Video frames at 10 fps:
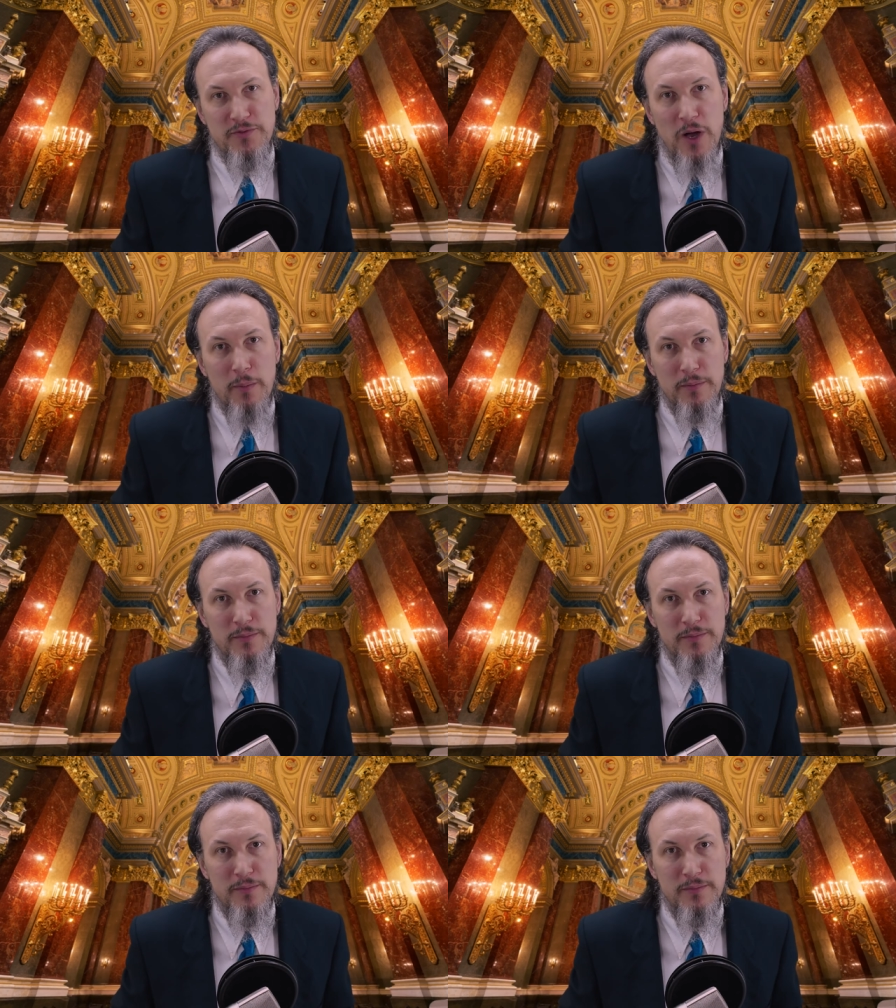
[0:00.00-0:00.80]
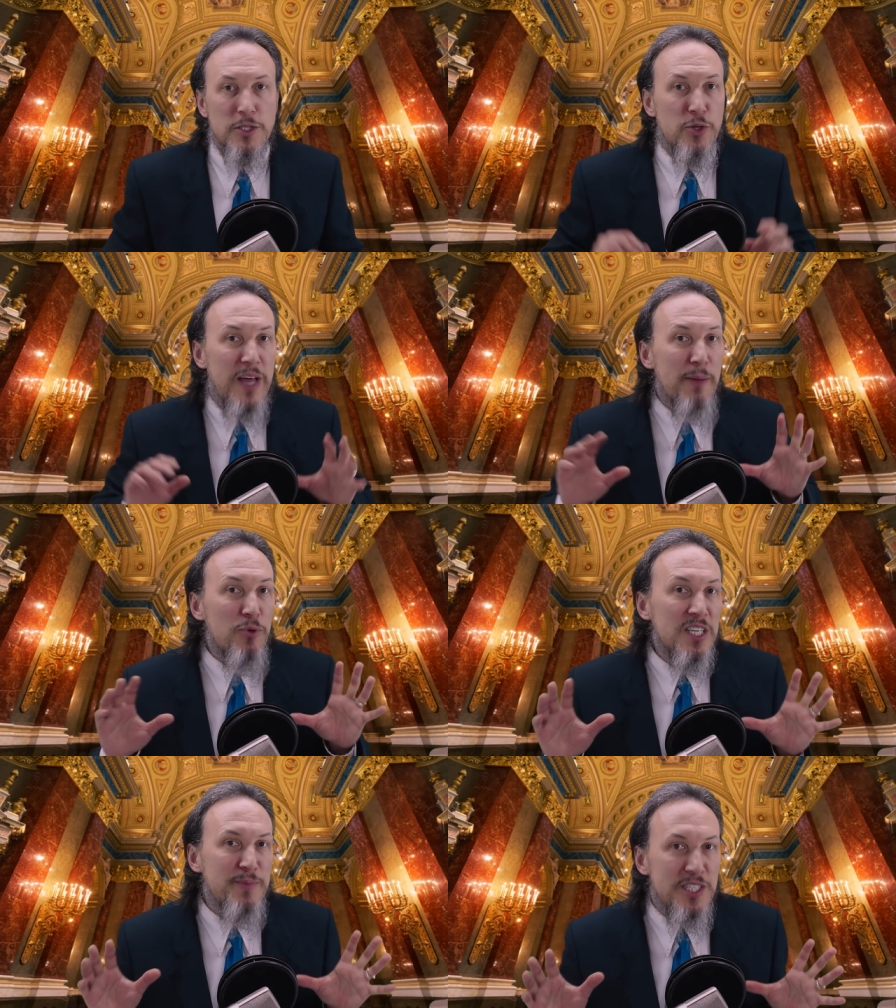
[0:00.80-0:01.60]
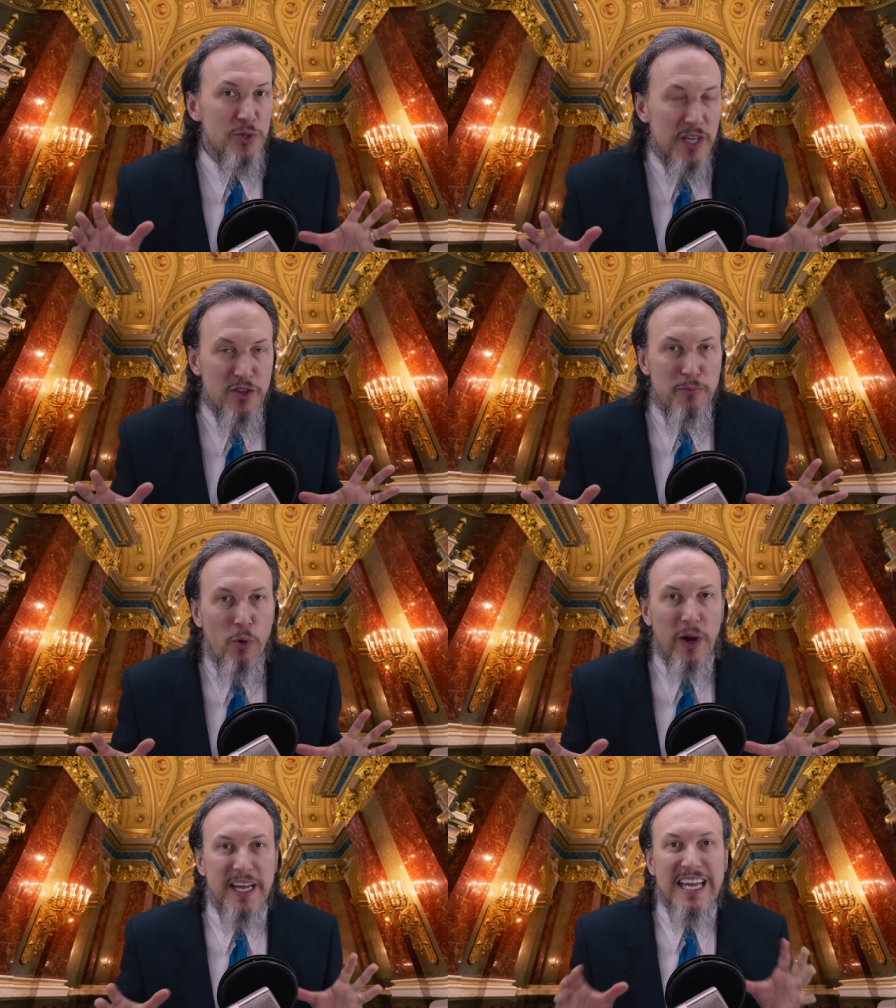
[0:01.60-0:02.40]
from. So that brings me to another point.